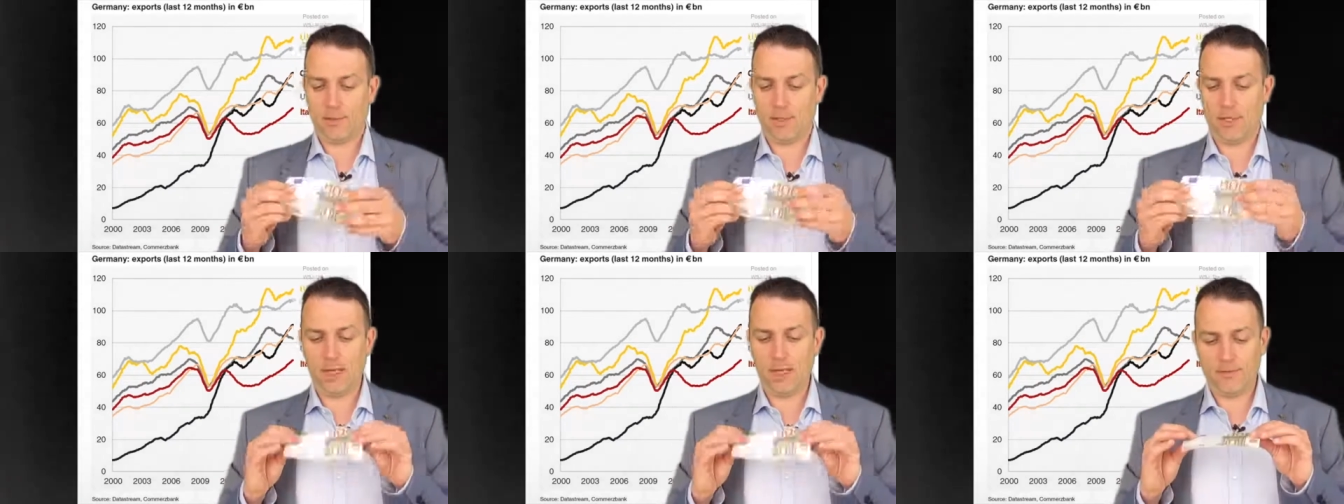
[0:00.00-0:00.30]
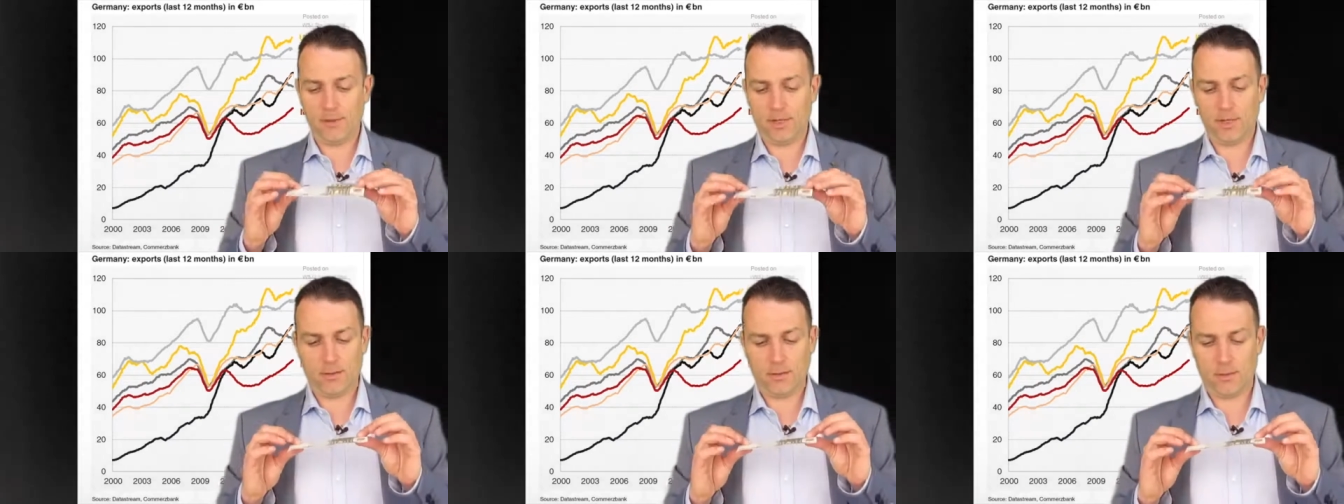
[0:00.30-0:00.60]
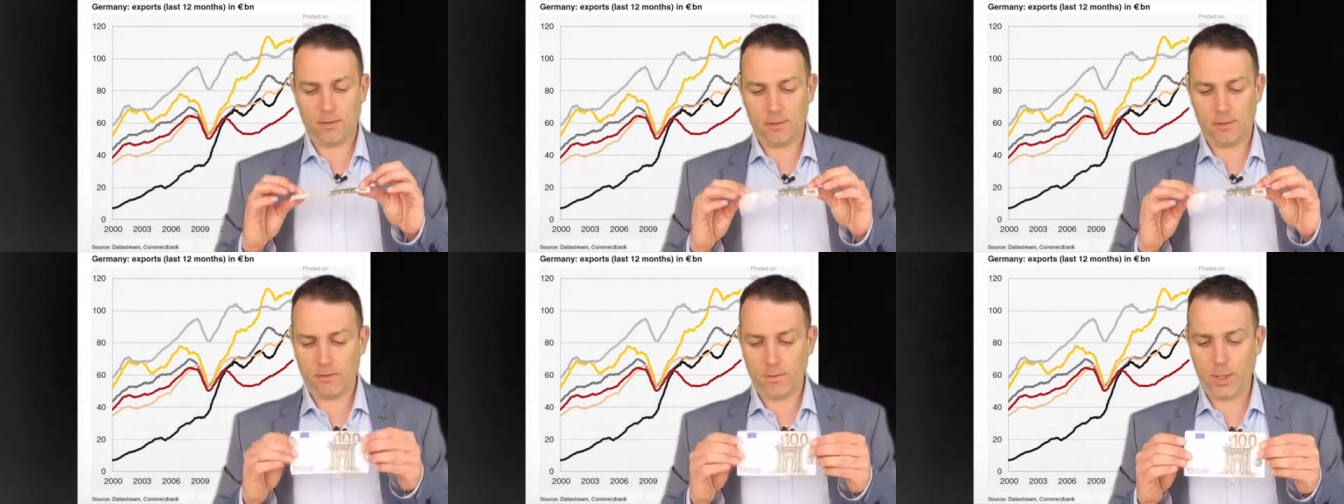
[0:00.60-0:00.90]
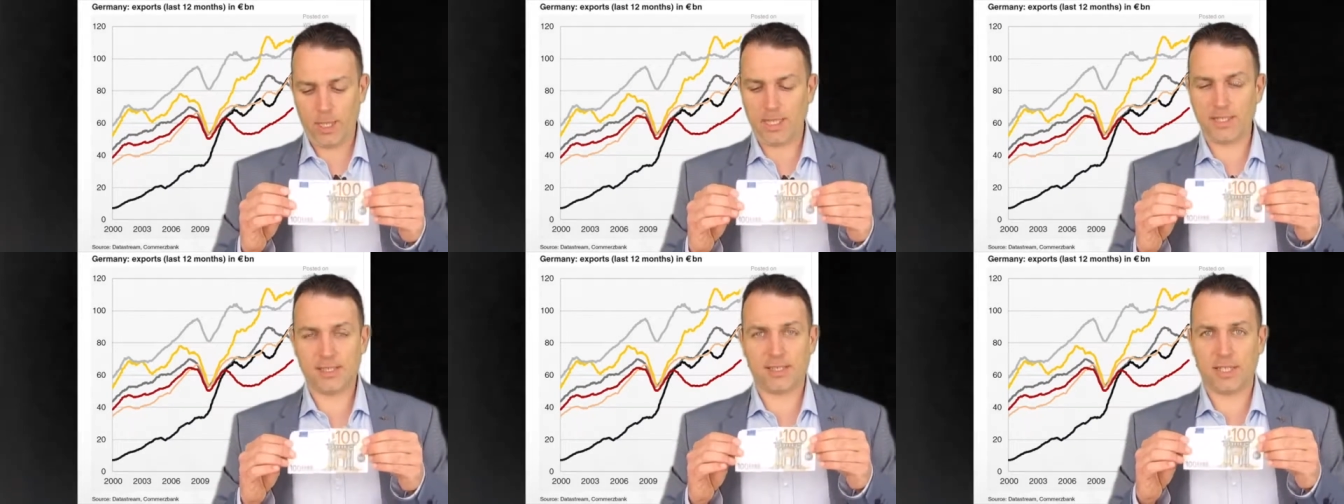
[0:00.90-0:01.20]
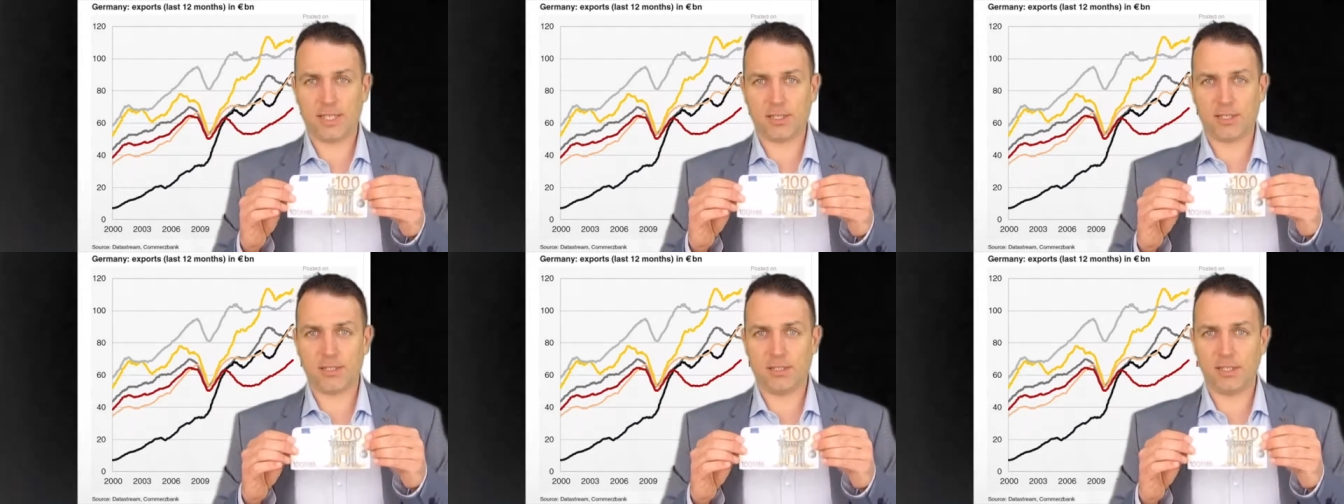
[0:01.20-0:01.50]
Even when I
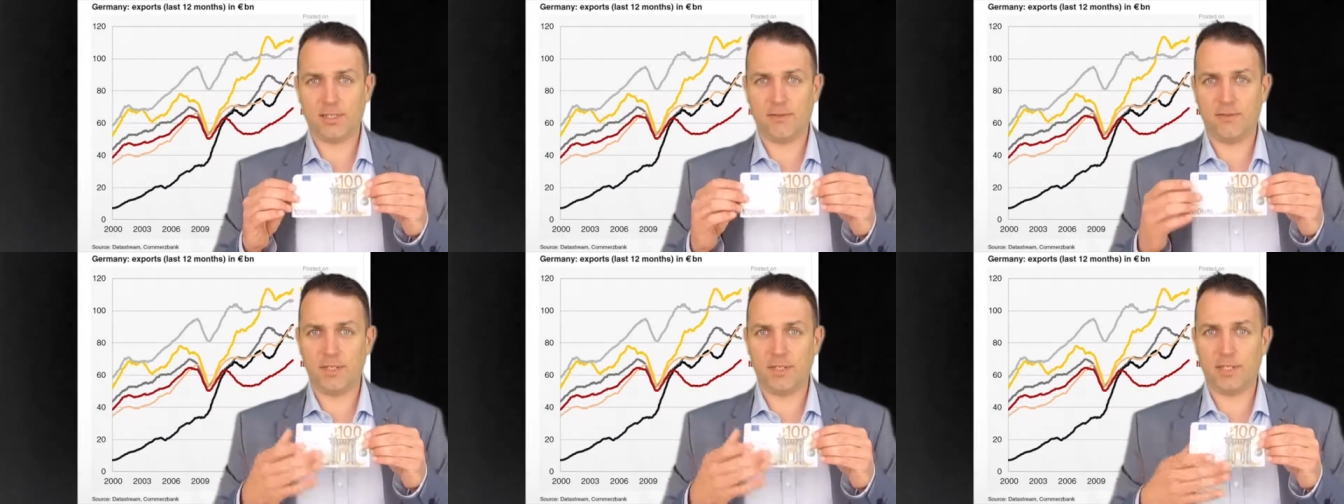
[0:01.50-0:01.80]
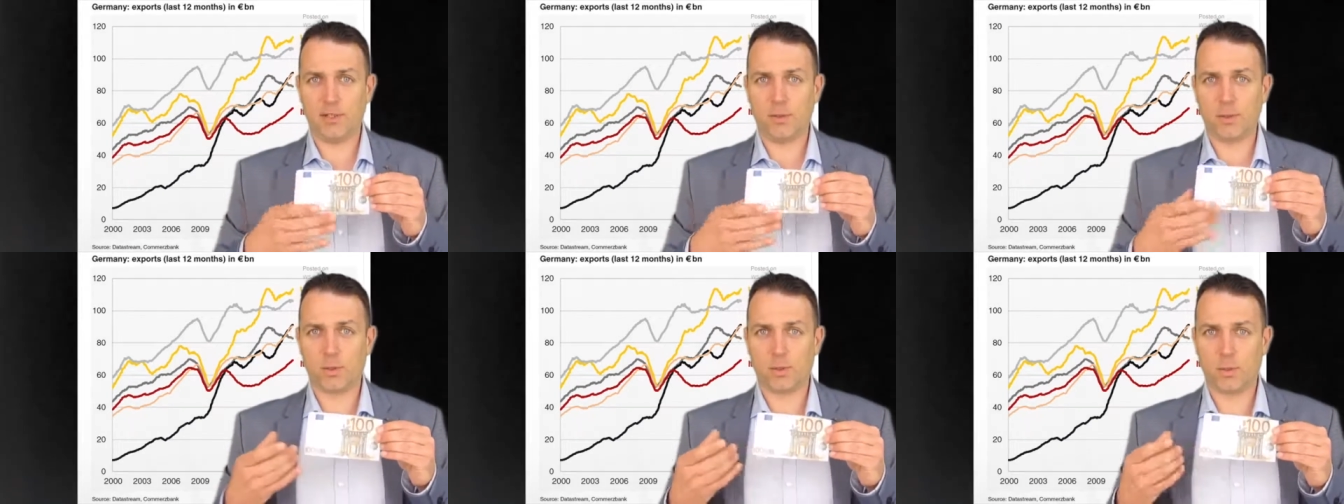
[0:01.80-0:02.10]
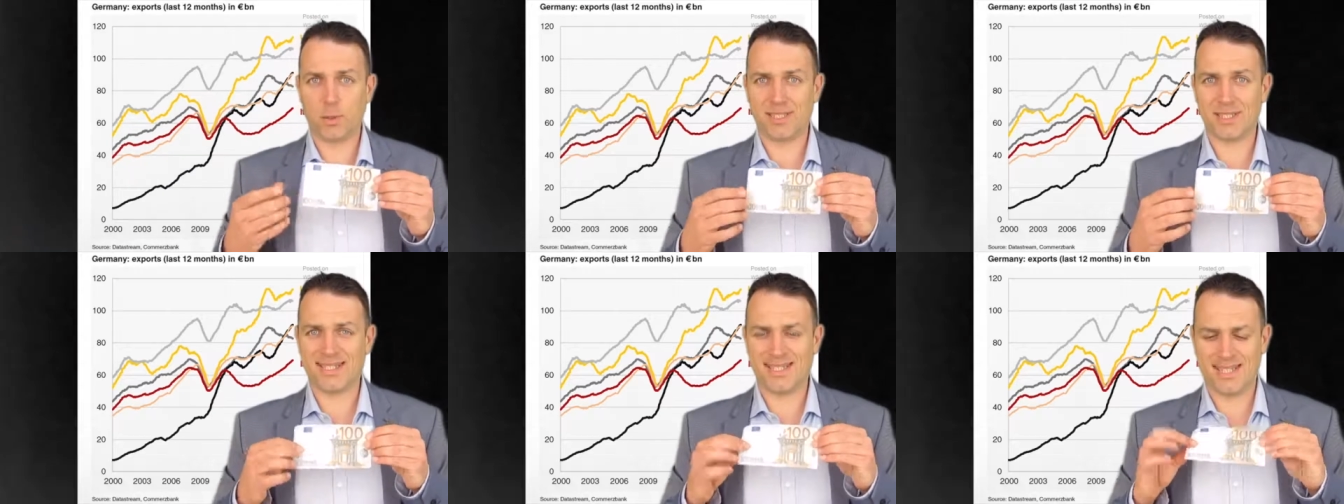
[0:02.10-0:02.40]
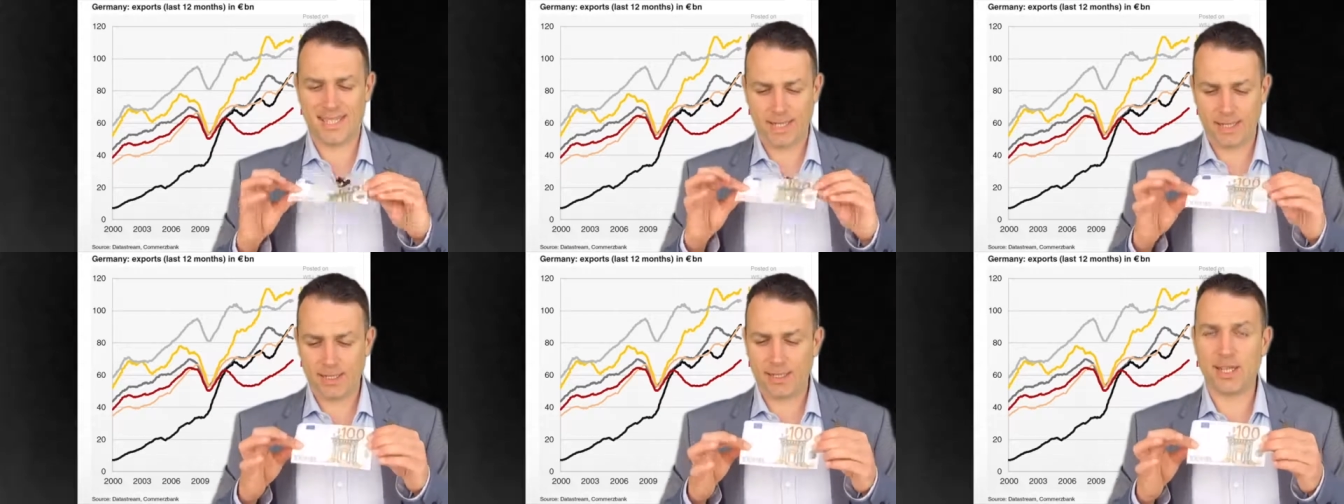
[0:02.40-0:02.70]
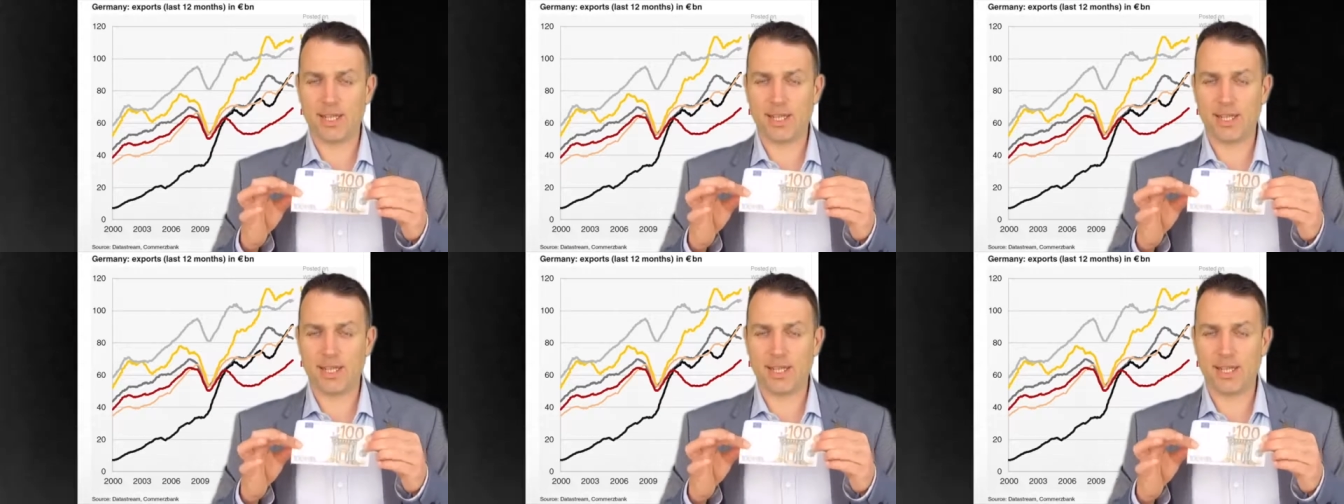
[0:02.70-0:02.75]
started this video it was 10,